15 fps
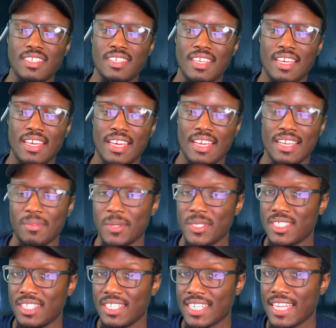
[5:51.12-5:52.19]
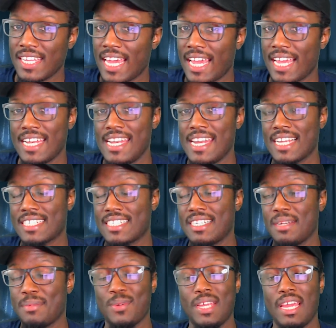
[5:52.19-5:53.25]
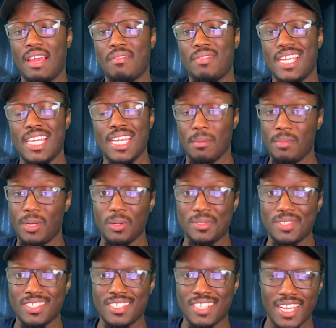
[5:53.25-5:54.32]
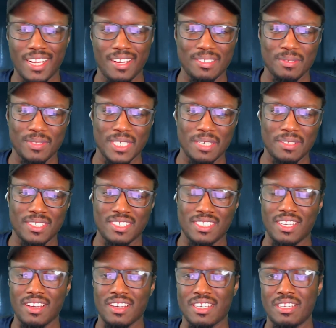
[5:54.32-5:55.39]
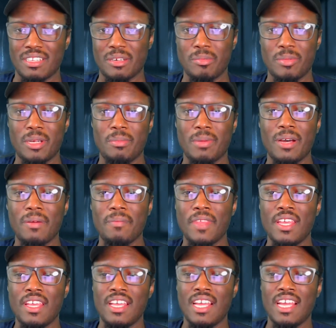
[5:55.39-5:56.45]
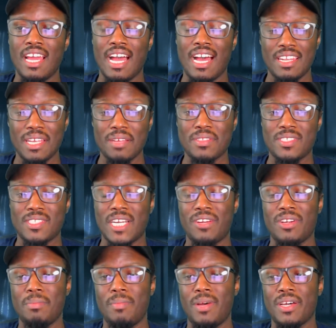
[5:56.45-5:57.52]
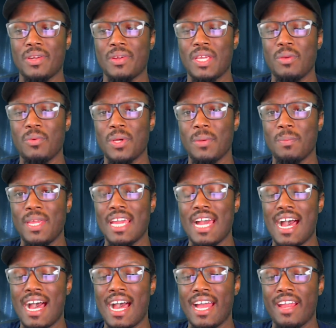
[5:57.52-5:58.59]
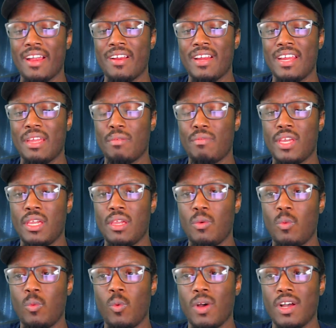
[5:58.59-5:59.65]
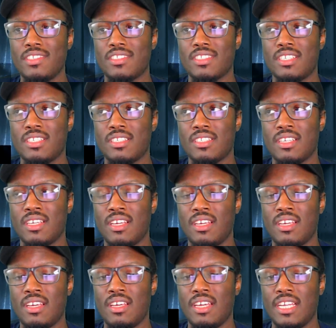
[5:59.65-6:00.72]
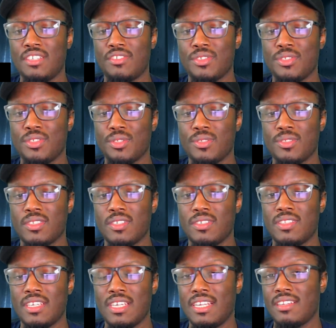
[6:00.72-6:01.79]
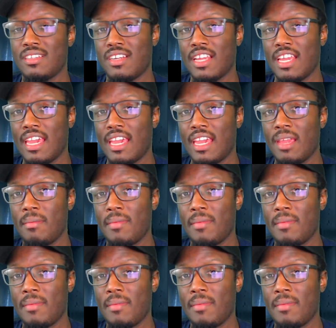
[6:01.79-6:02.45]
And would you look at that? Next up, we have the Hypnosis Tyrant, which I was just talking a little bit about. I love this Tyrant model. He would be higher if he wasn't introduced near the end of the game.